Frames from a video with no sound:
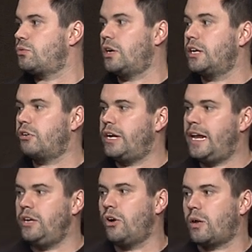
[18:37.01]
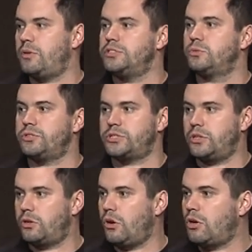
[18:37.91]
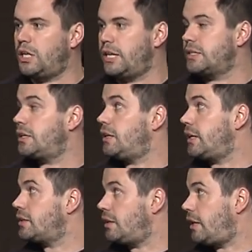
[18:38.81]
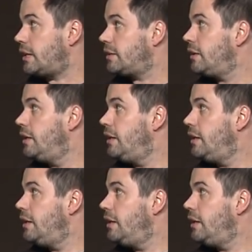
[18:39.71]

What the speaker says: We're not going to create any garbage. We're just going to call collect, collect, collect.